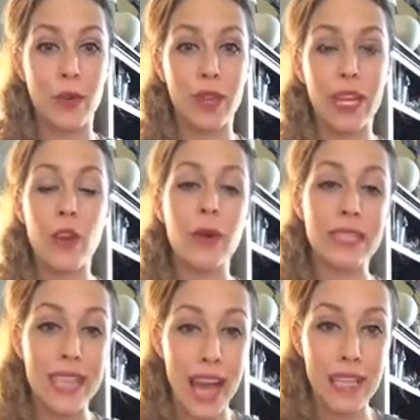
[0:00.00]
they know
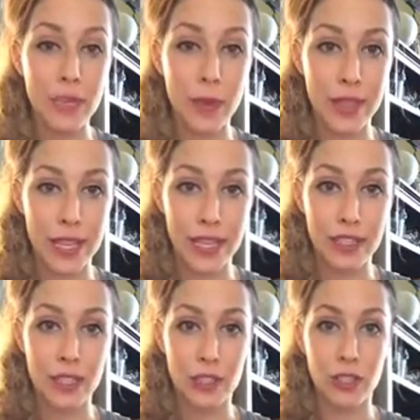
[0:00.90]
exactly what they need
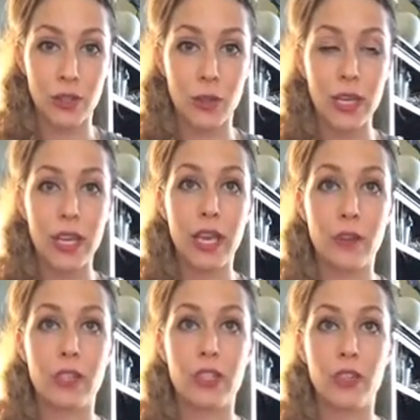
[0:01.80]
to do in
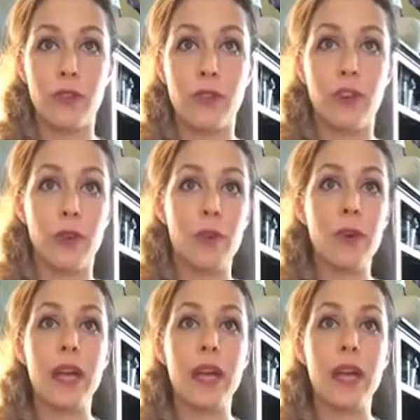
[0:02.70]
order to show up for your group.